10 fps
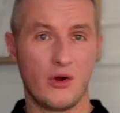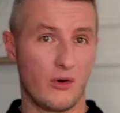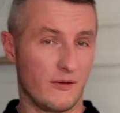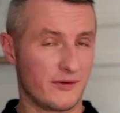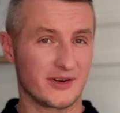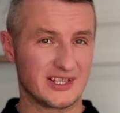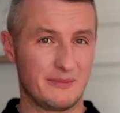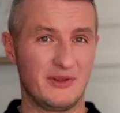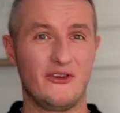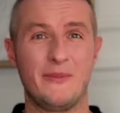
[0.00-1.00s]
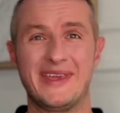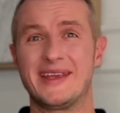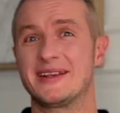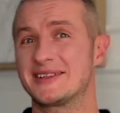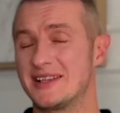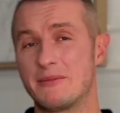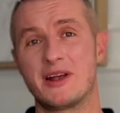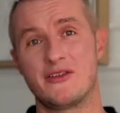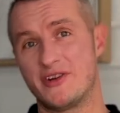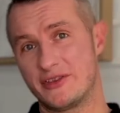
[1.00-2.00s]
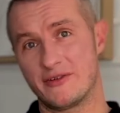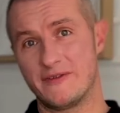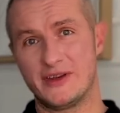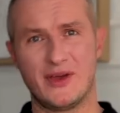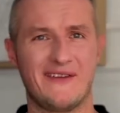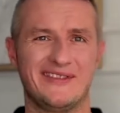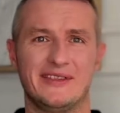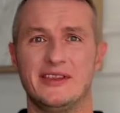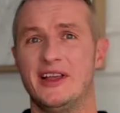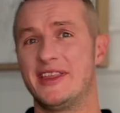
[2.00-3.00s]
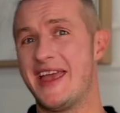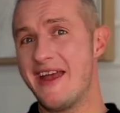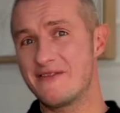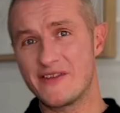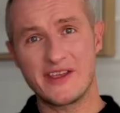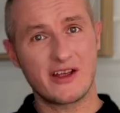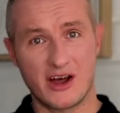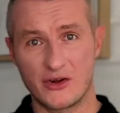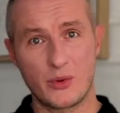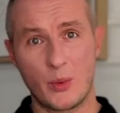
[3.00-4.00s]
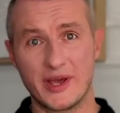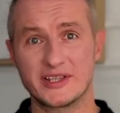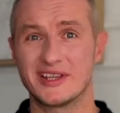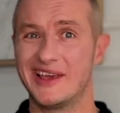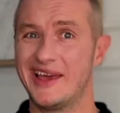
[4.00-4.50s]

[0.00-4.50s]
Or for example, you're making some kind of retrofit, you have done everything hardware-wise,